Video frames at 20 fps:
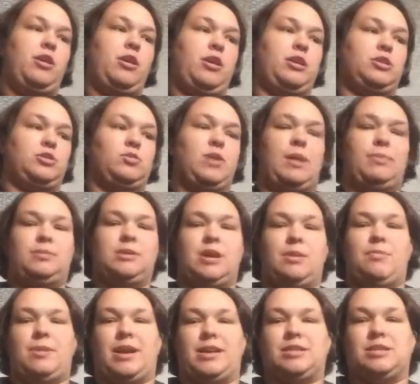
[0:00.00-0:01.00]
is wrapped
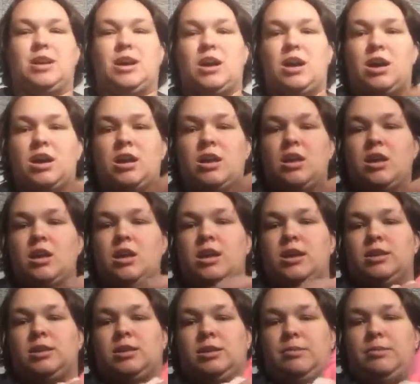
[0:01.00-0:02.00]
up. I saw
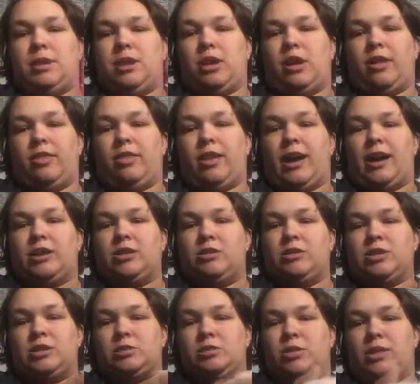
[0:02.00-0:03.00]
somebody online do
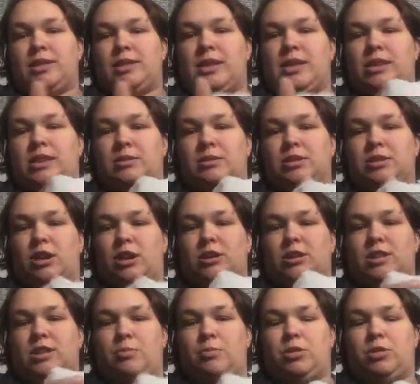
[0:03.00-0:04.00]
this where they take the
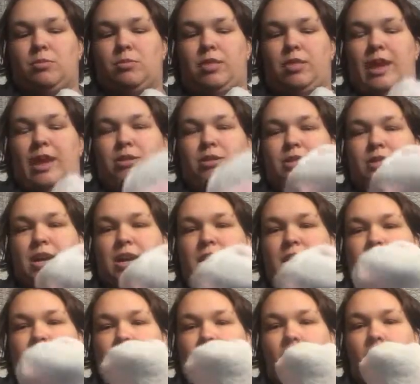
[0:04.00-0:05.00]
socks and they put them on the outside
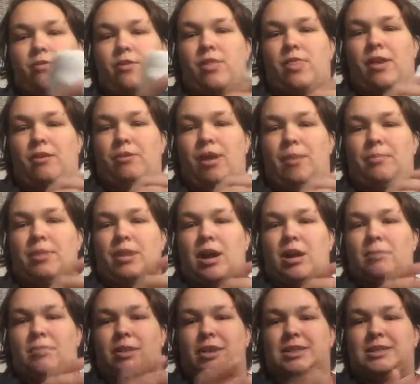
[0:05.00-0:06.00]
of the outfit and they wrap it
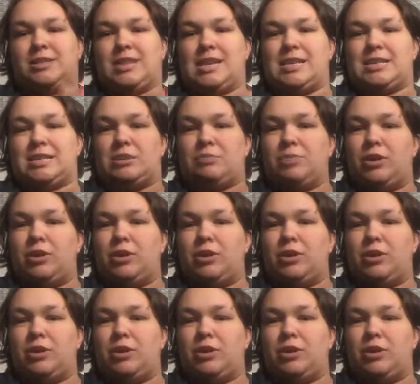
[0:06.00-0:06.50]
up and it stays in a